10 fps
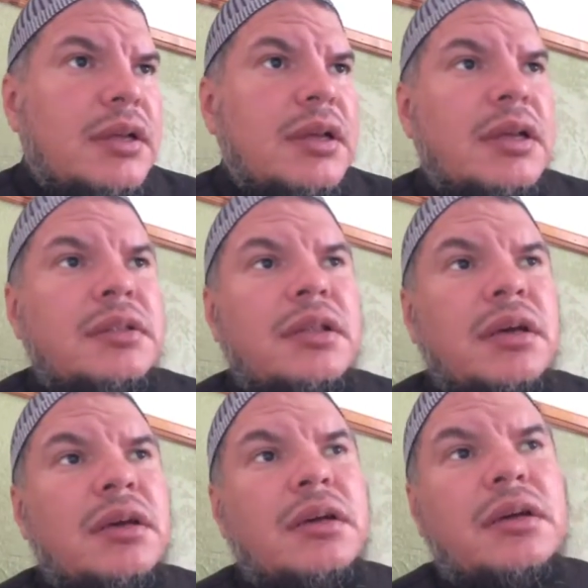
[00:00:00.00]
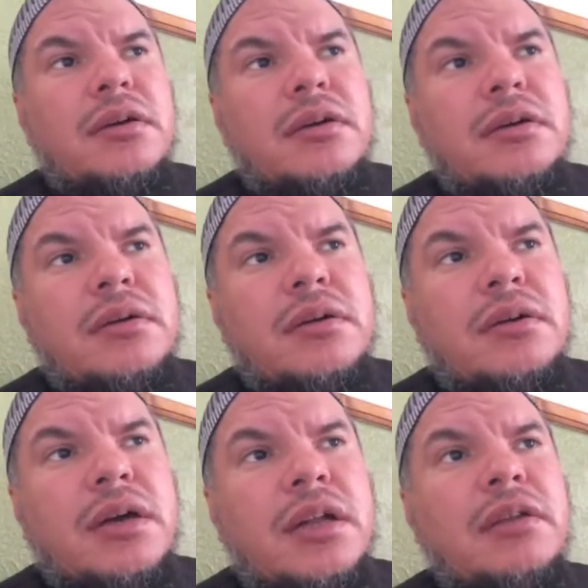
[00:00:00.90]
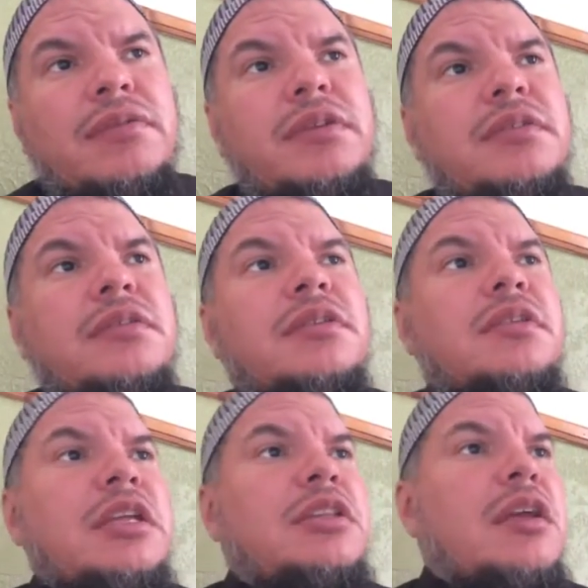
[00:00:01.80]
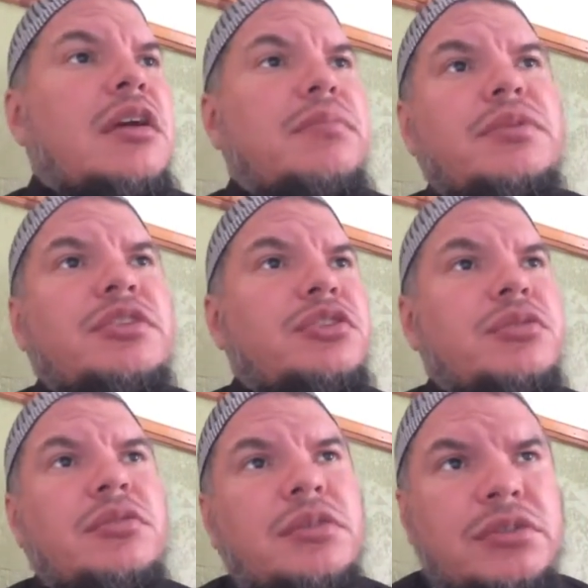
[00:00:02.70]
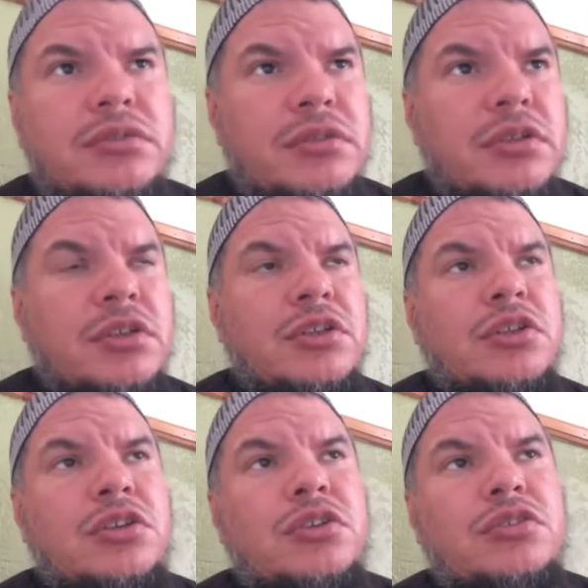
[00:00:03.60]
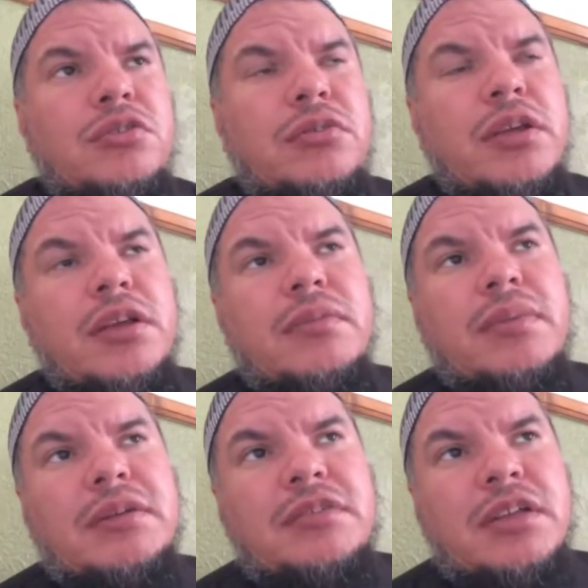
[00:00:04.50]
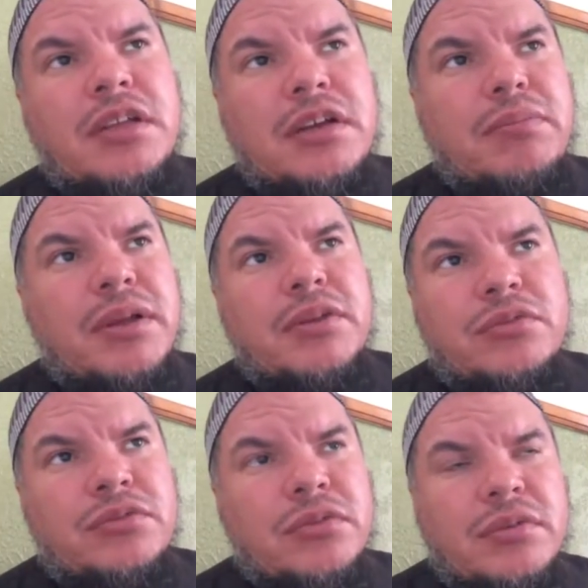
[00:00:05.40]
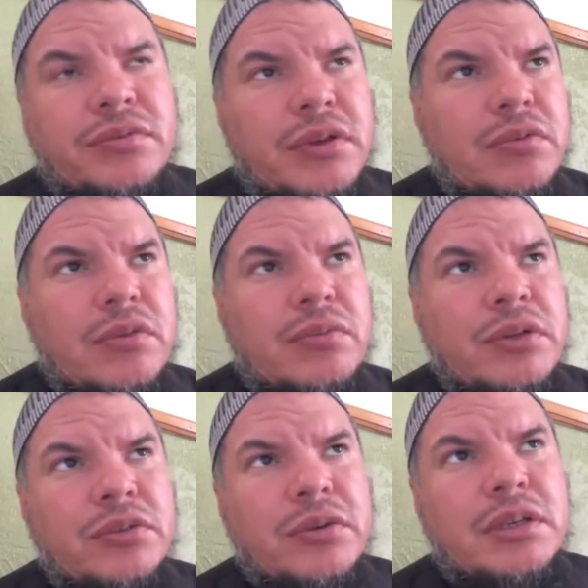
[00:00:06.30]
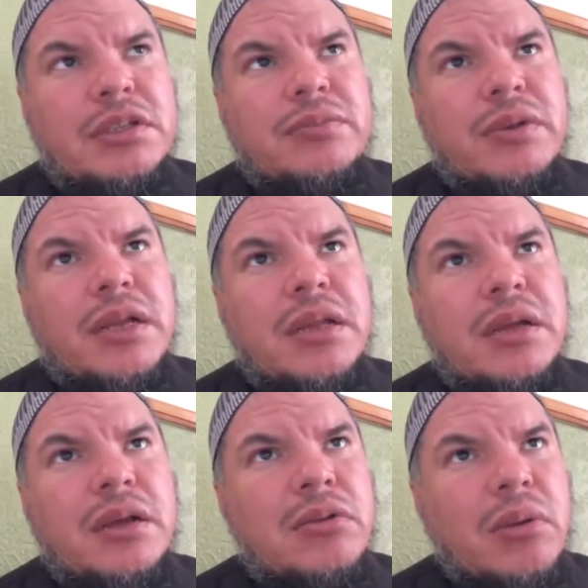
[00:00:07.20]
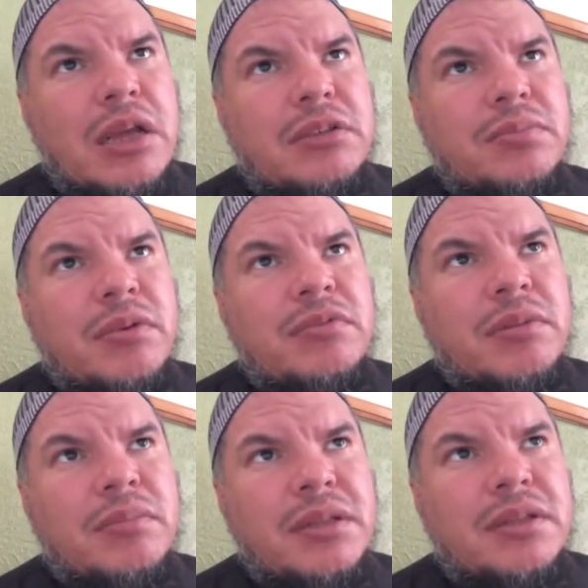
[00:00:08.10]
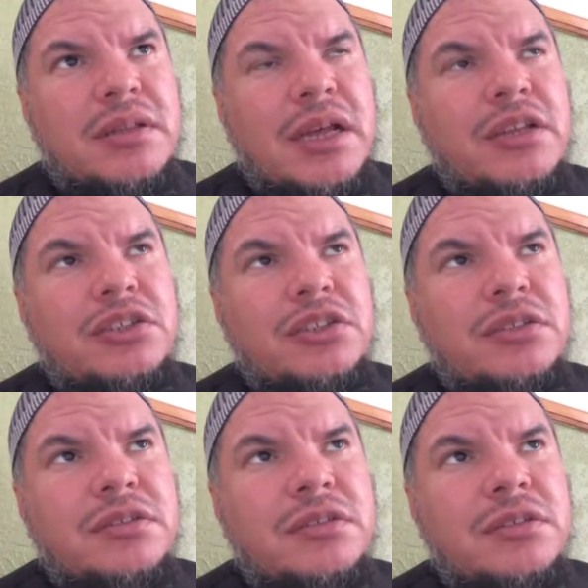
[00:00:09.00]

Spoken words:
and the Hanafis, they take a position on issues. So here, by studying applied Usul al-Fiqh, what we're doing is we're getting a grasp of the methodologies